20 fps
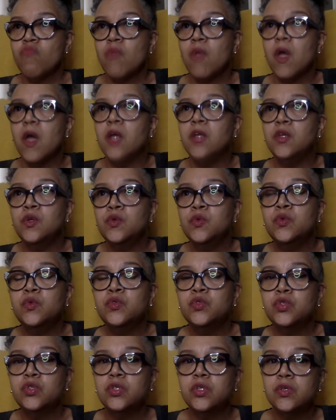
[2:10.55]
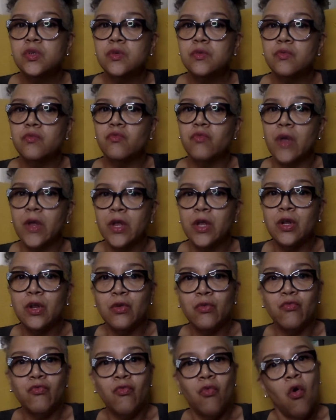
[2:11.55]
I used
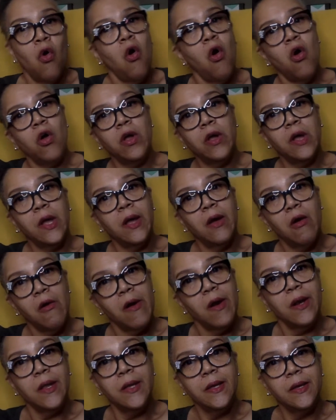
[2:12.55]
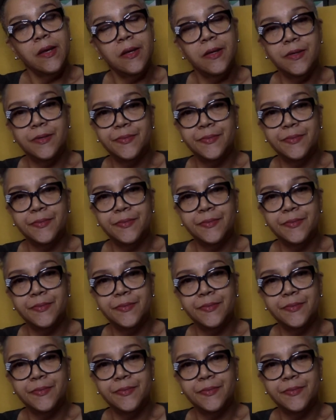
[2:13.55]
regular raw garlic,